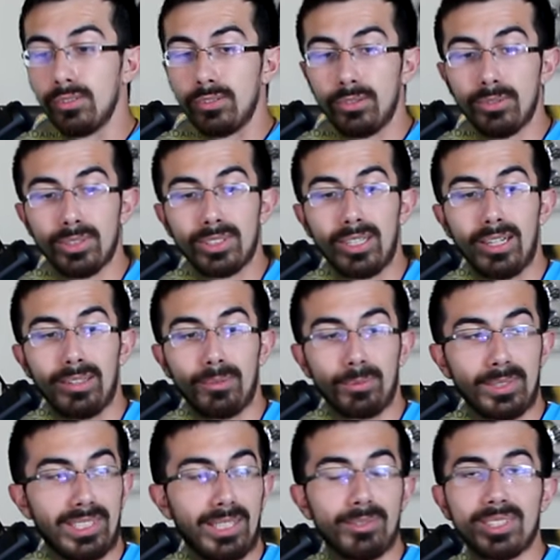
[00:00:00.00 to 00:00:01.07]
the
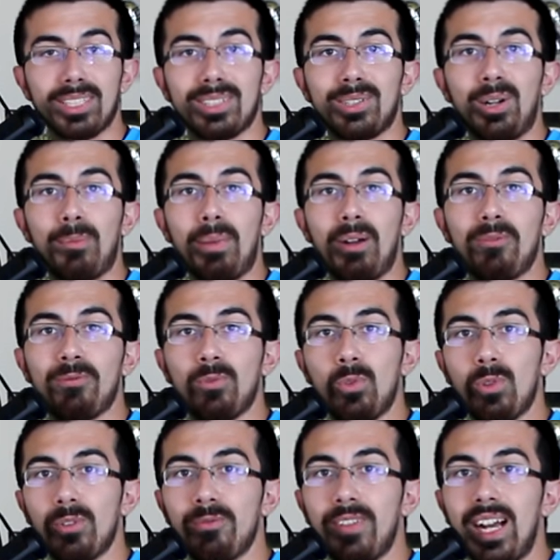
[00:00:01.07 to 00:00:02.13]
receivers can start about
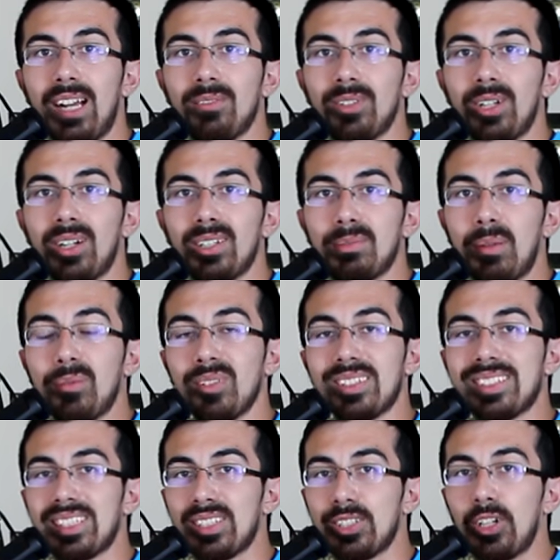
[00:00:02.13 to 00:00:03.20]
4 or 5 yards, maybe
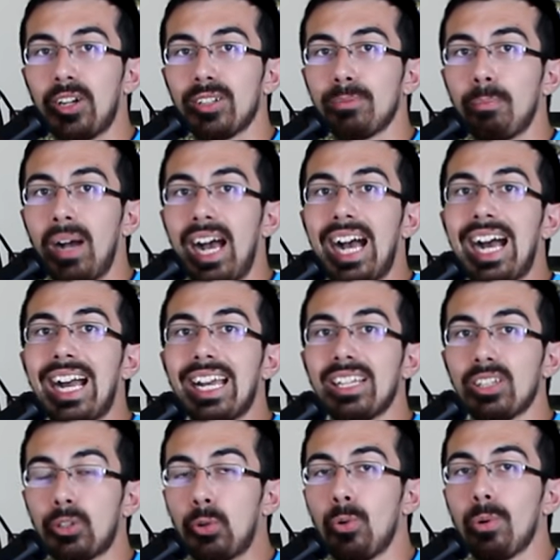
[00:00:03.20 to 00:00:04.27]
6 yards
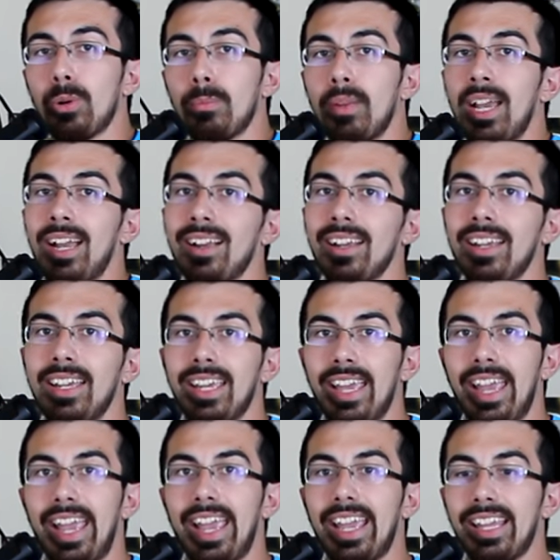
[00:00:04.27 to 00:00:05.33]
behind the quarterback,
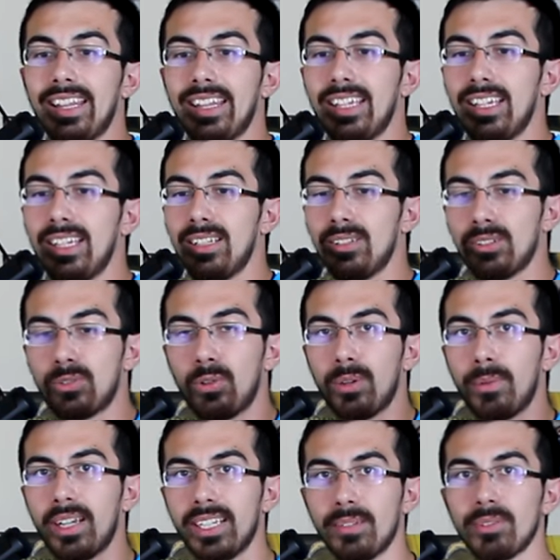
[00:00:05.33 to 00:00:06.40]
and then the
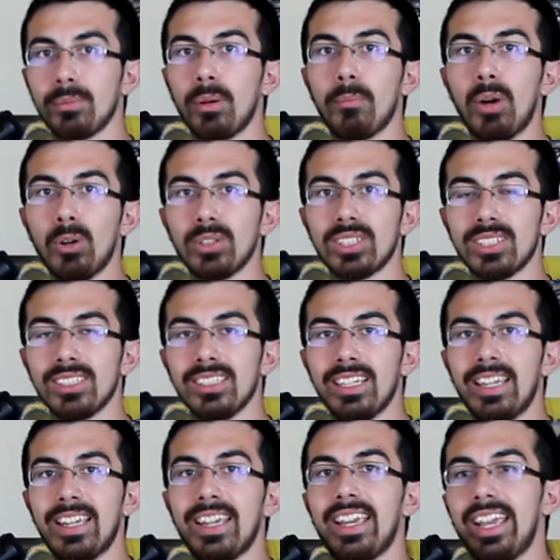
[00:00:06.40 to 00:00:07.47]
quarterback gives them a motion,
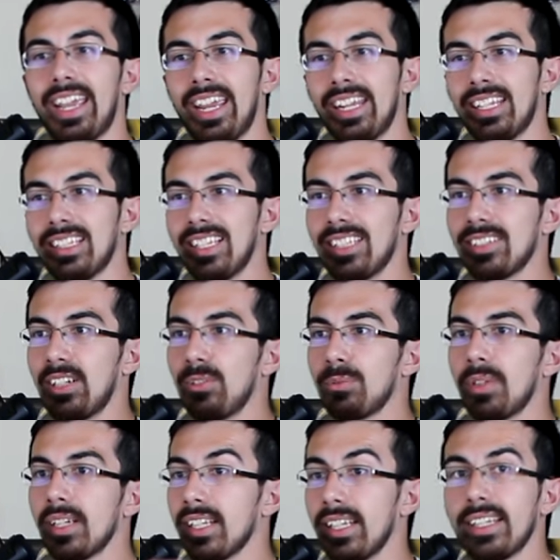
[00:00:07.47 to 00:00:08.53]
and then they start
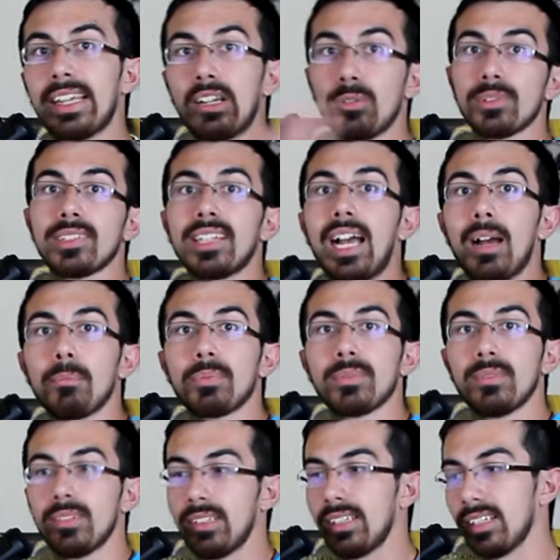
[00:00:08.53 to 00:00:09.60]
running, and they don't stop
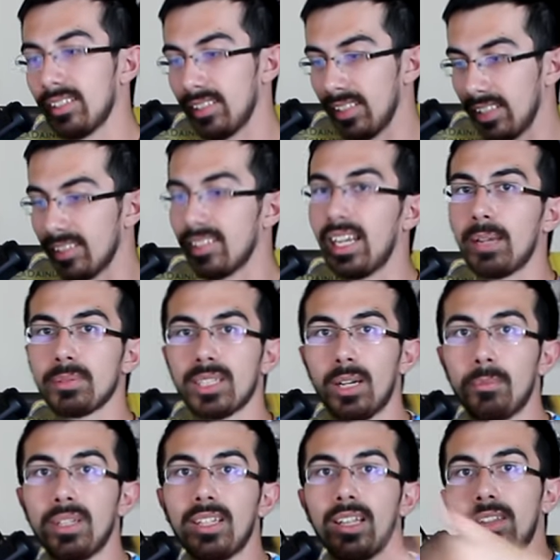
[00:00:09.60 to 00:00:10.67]
because then the snaps
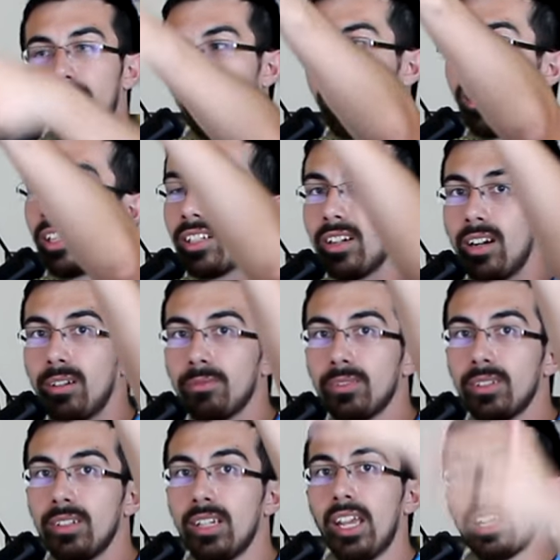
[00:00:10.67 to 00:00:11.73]
come and then they're already off.
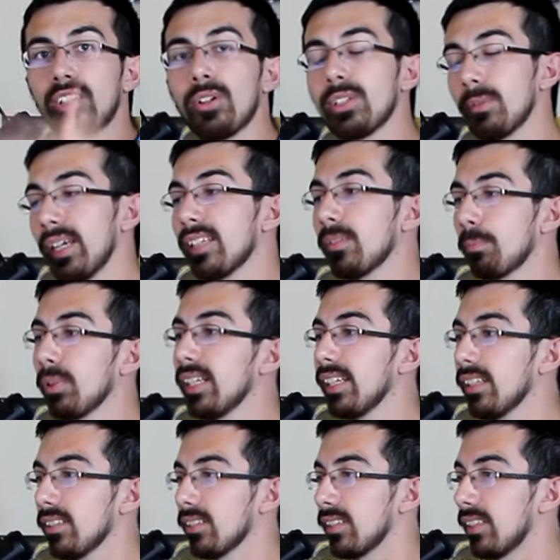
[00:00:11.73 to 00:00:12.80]
So it's
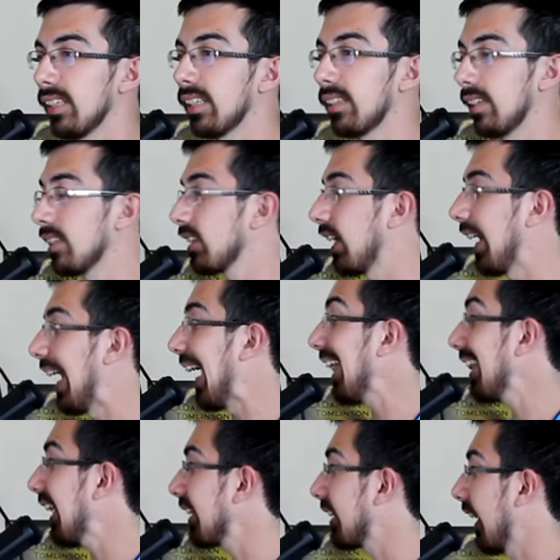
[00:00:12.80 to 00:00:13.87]
pretty interesting. It's I
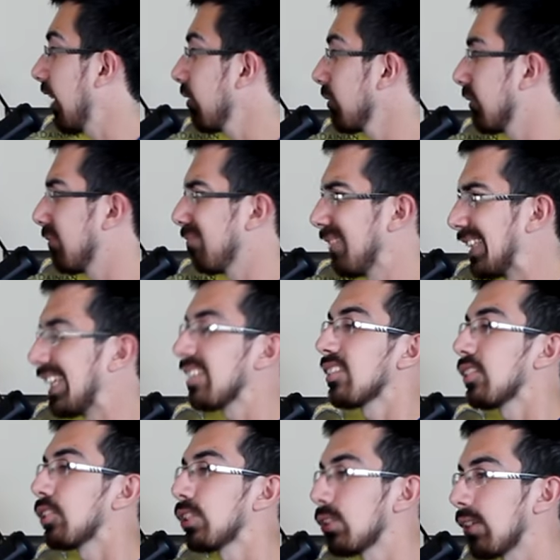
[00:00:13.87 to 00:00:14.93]
like it. It
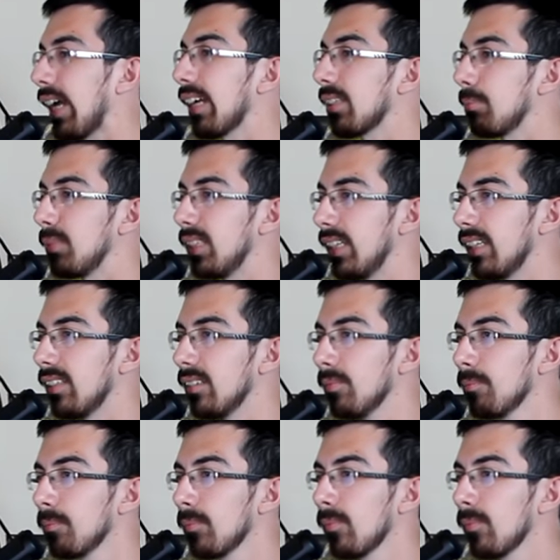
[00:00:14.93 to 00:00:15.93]
doesn't distract me any.